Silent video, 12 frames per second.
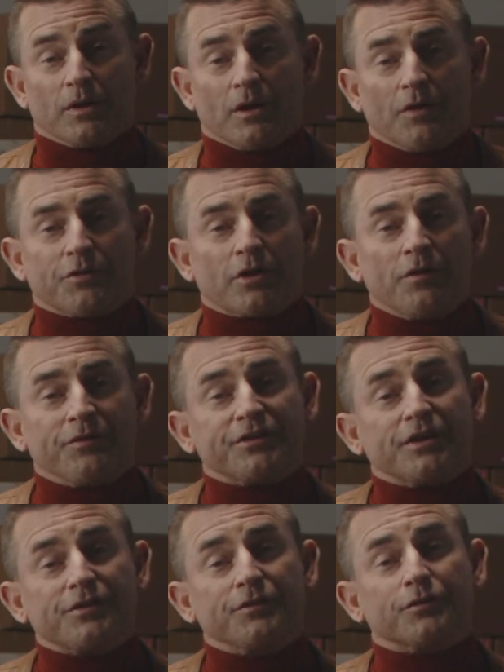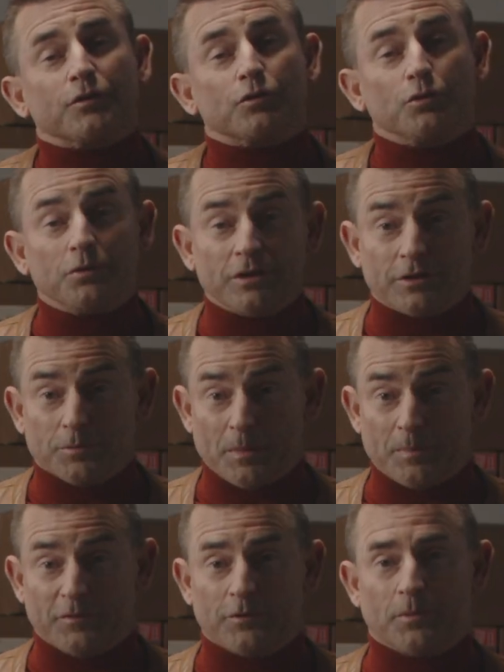of the conversations that do need to be
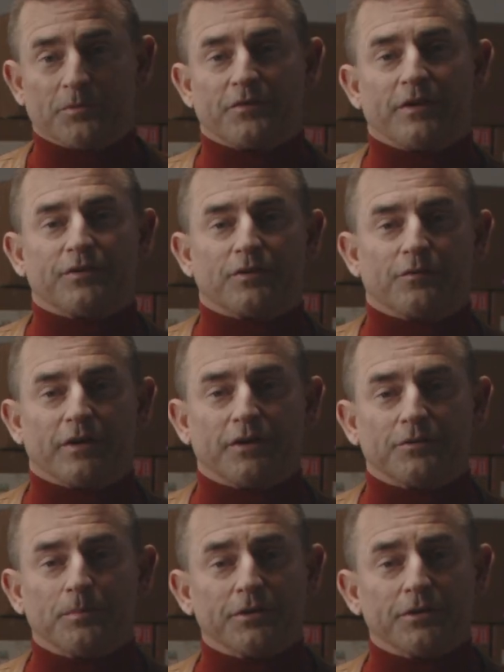performed face-to-face,